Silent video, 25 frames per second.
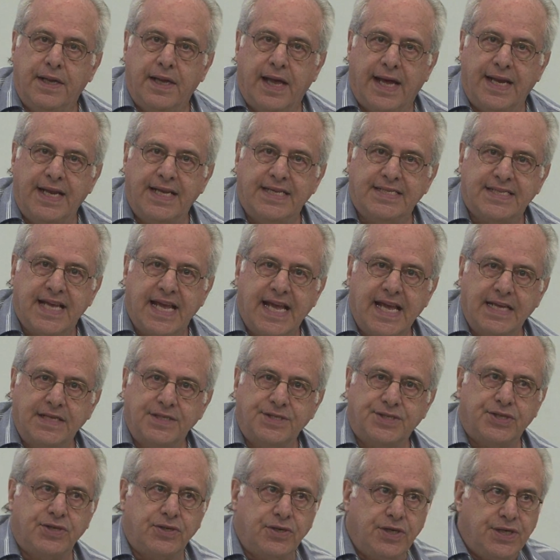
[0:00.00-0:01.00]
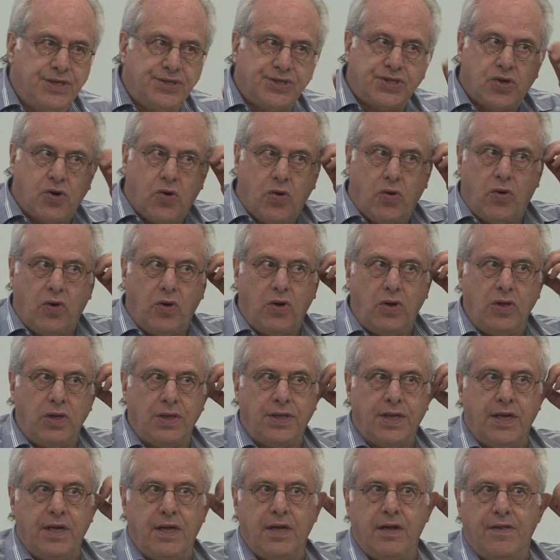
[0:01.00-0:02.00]
And his answer is
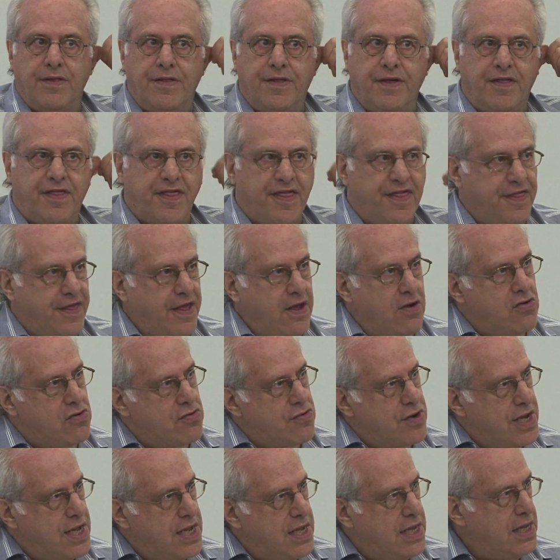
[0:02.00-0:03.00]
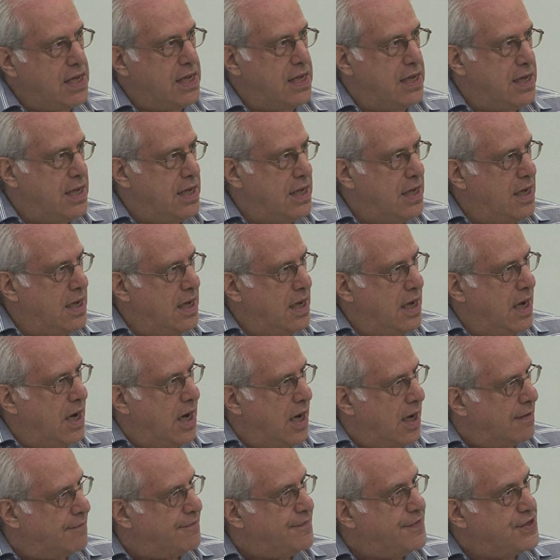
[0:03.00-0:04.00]
called the theory
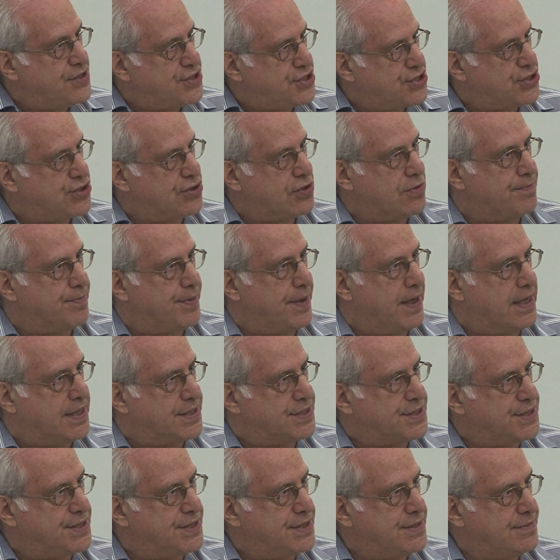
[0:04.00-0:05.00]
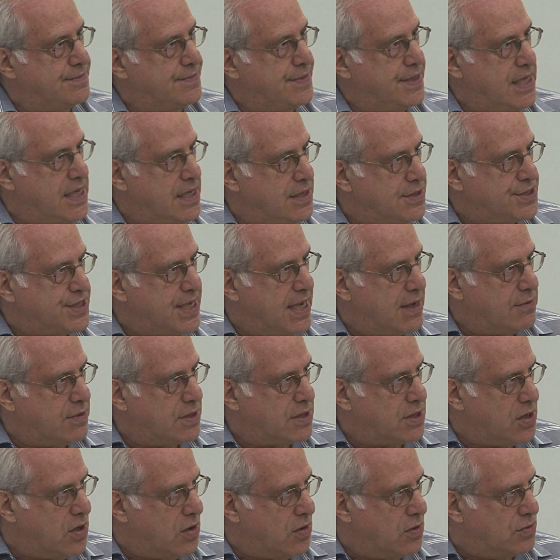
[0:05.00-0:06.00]
of the surplus. And here's how
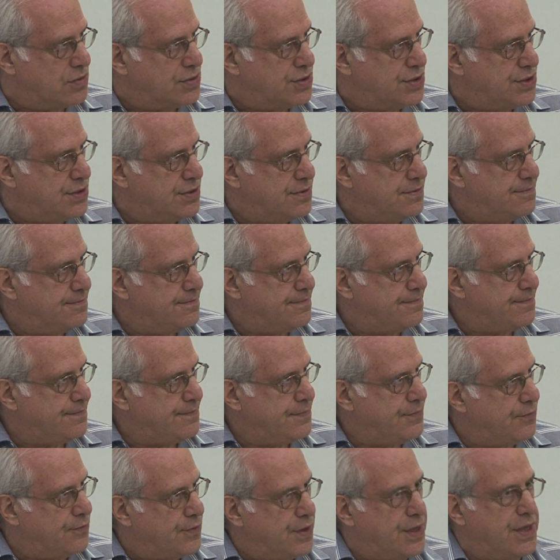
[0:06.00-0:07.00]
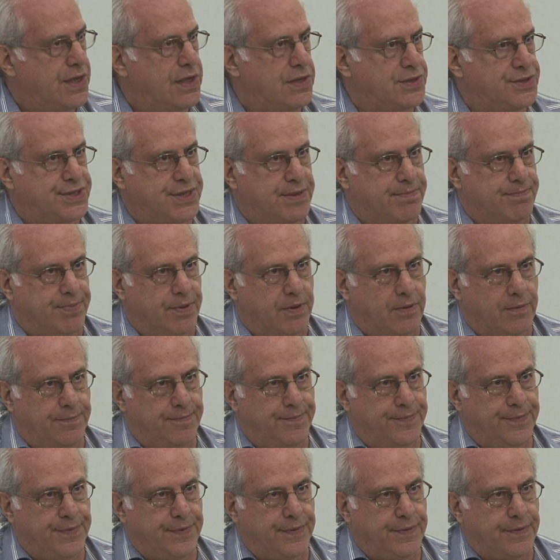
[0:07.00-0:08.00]
it goes. Real simple.
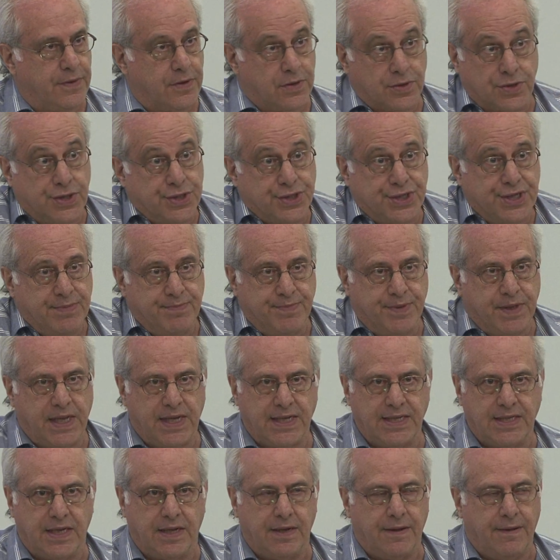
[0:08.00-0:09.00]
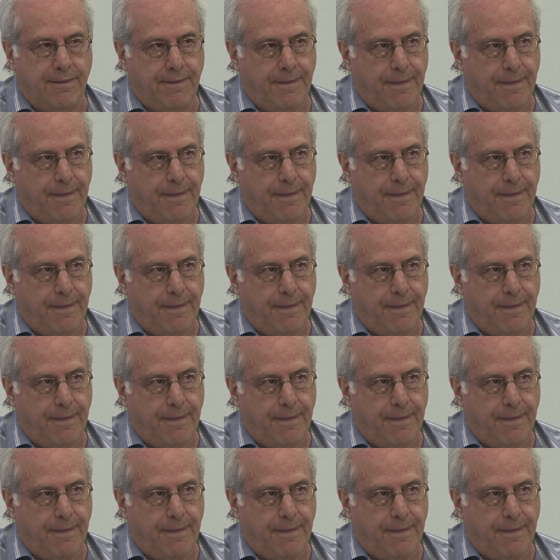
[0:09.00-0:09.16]
Just a simple idea.